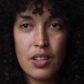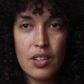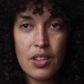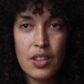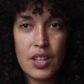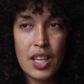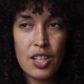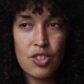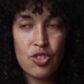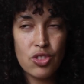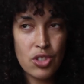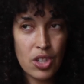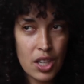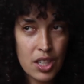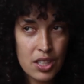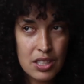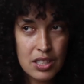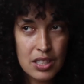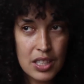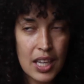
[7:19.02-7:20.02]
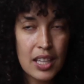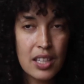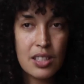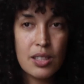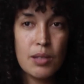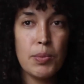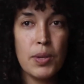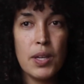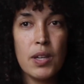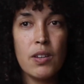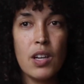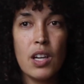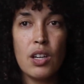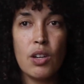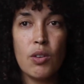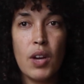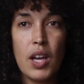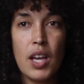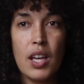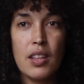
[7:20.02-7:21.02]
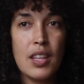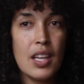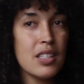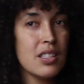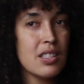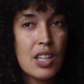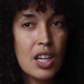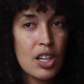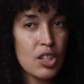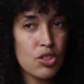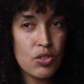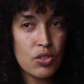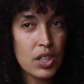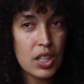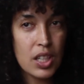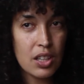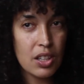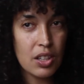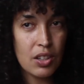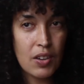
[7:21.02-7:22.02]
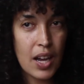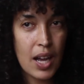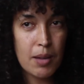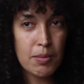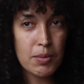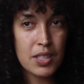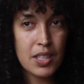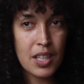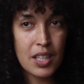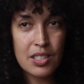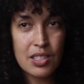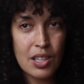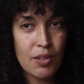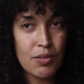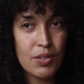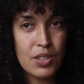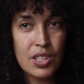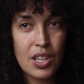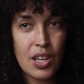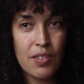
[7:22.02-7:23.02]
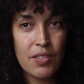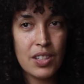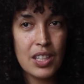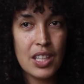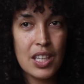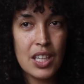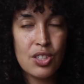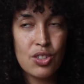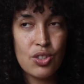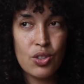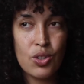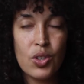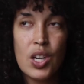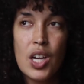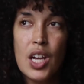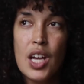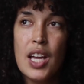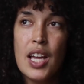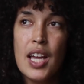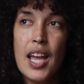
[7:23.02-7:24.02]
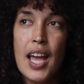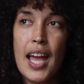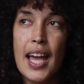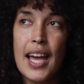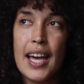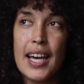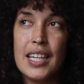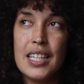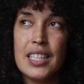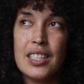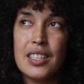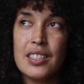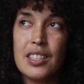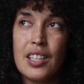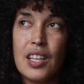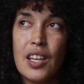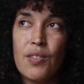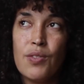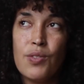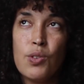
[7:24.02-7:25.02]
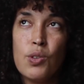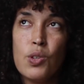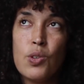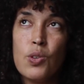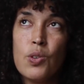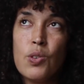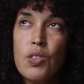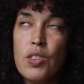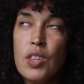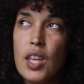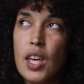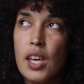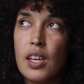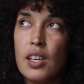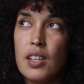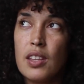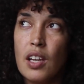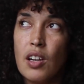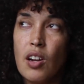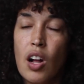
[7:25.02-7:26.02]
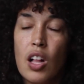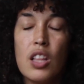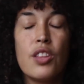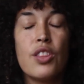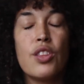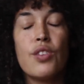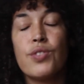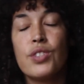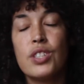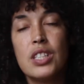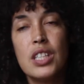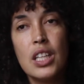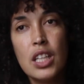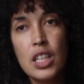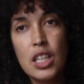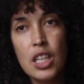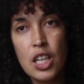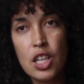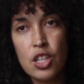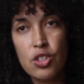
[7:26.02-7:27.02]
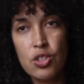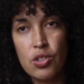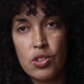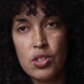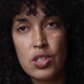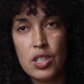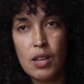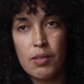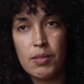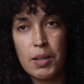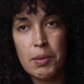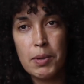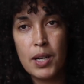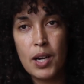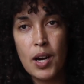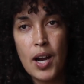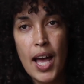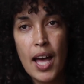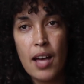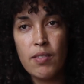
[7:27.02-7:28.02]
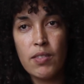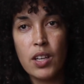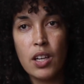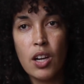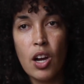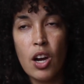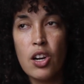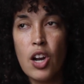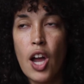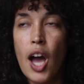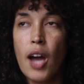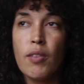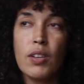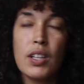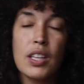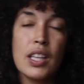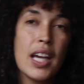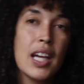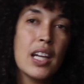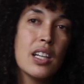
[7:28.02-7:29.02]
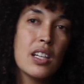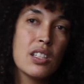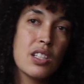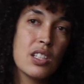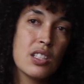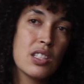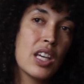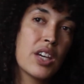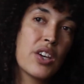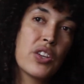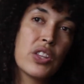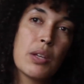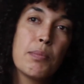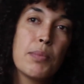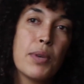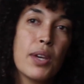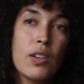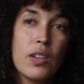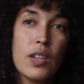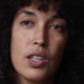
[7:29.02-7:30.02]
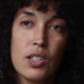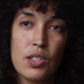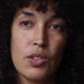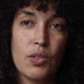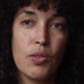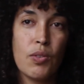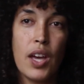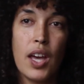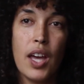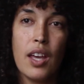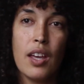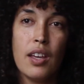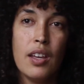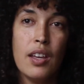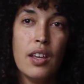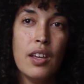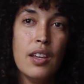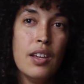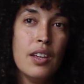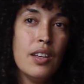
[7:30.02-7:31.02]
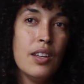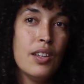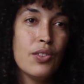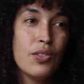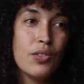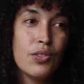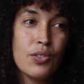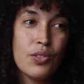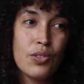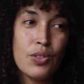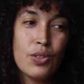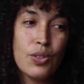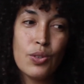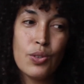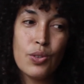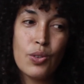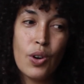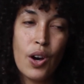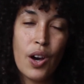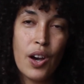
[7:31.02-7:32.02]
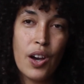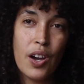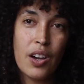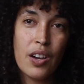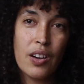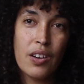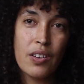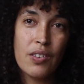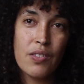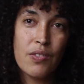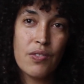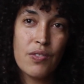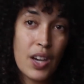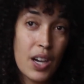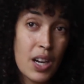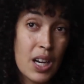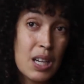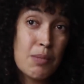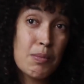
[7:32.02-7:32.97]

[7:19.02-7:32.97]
They just take the period away. That's not treating the cramps. That's not resolving the issue. And if you think that all of the fertility issues that women are having are not related to taking the periods away, you are very